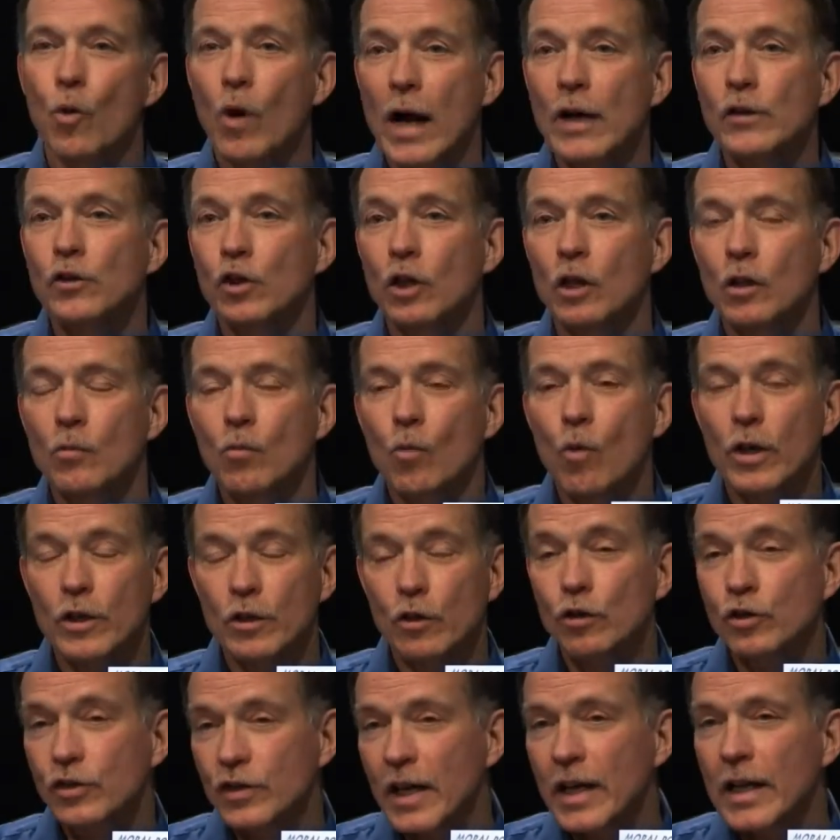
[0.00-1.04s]
actually, what you're
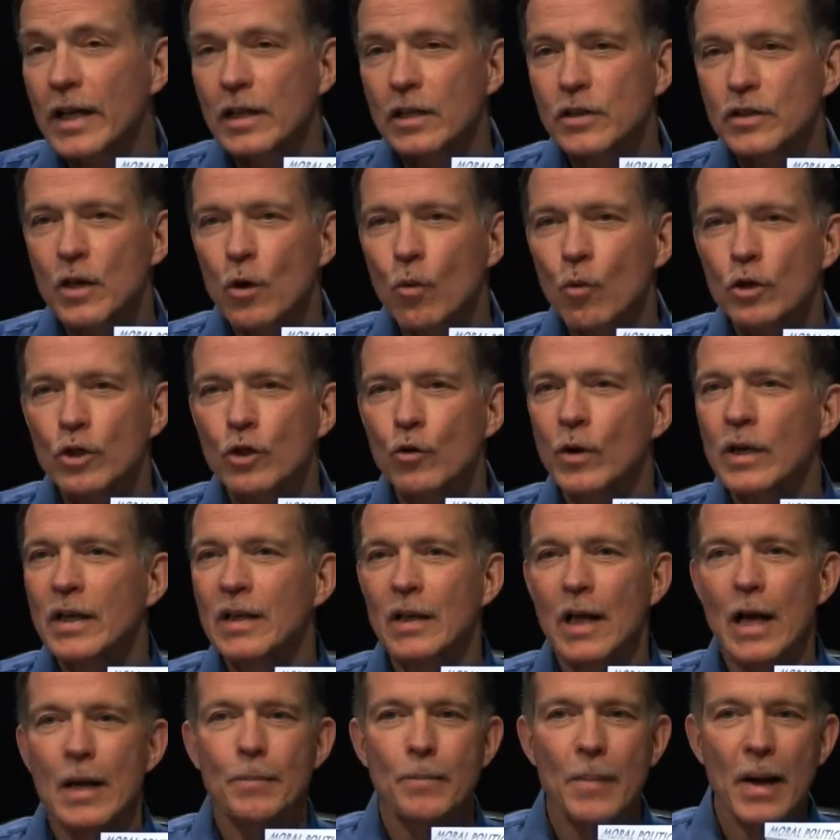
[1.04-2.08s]
saying is that we're doing a
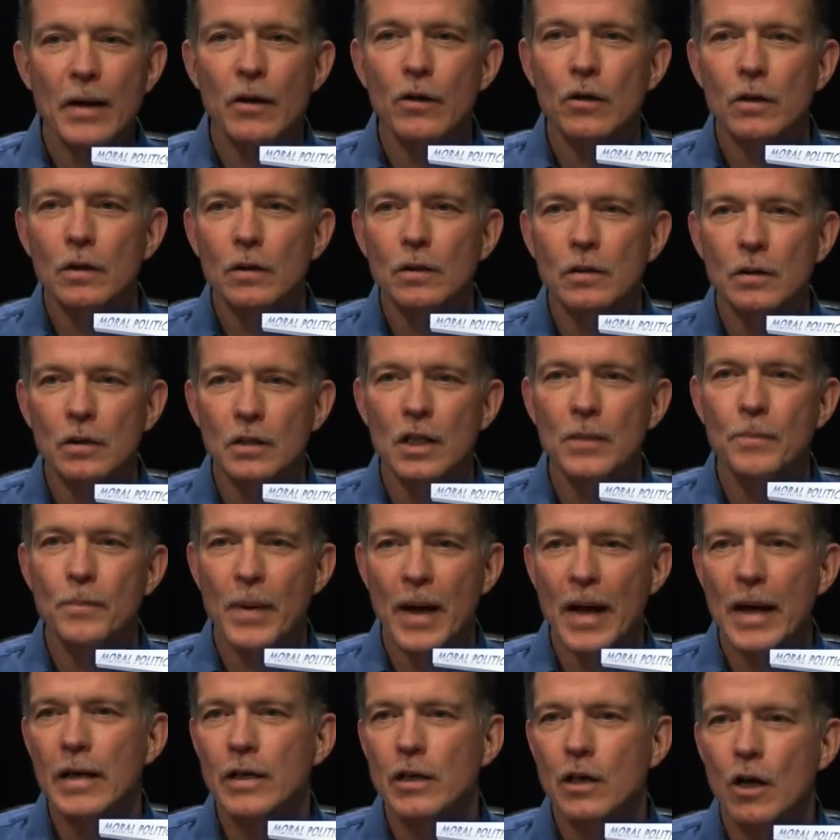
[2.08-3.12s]
lot better than
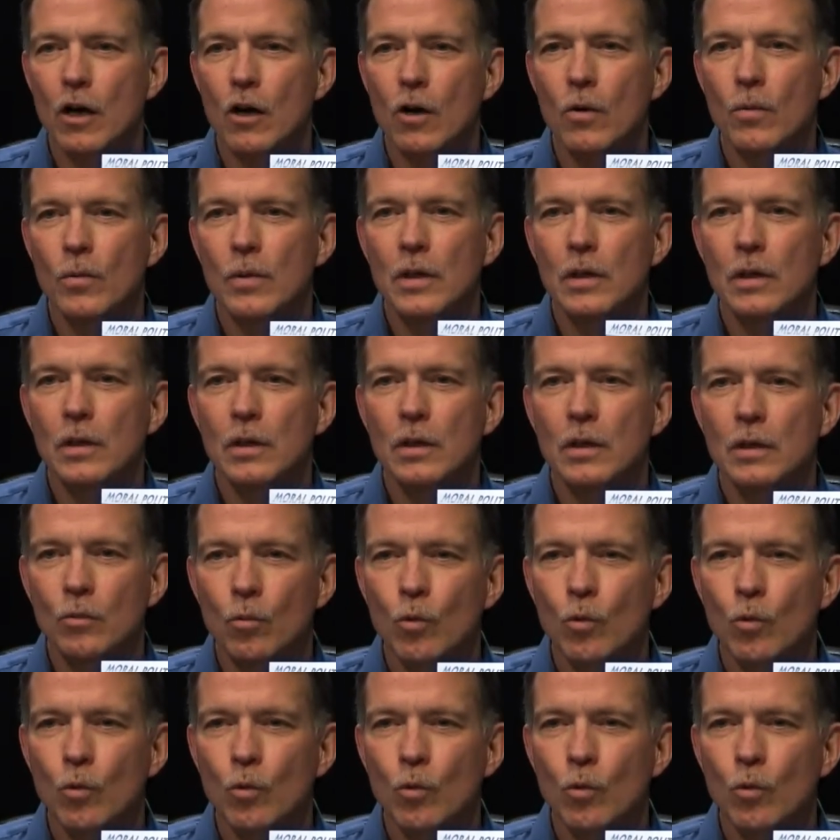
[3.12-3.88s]
pay-go. Oh,